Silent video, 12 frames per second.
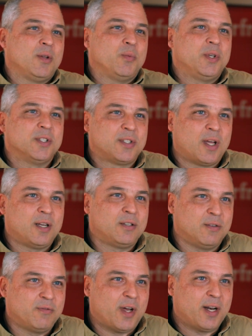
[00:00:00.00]
and we decided
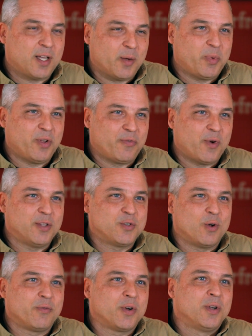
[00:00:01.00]
to invite a couple of friends
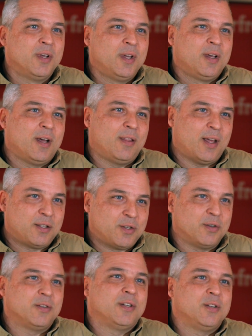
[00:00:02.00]
over, and that
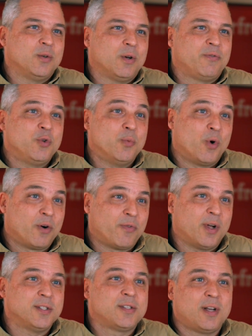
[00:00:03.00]
turned into a few more
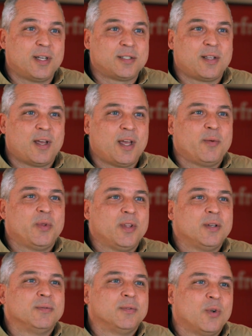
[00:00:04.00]
friends the next time, and
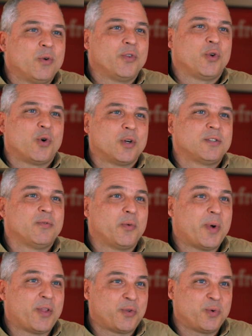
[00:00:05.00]
then over the course of
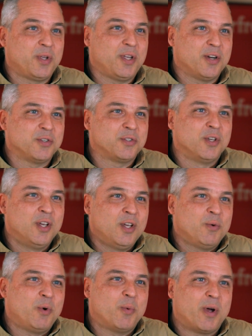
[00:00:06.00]
about 3 years
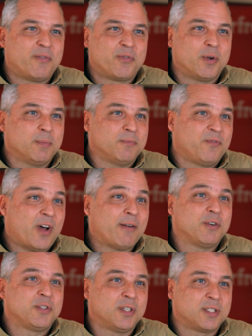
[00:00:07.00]
we went from 5
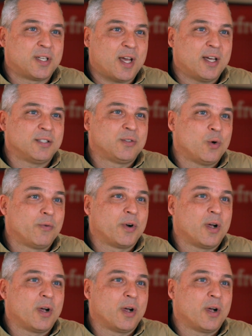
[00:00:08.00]
or 6 guys to over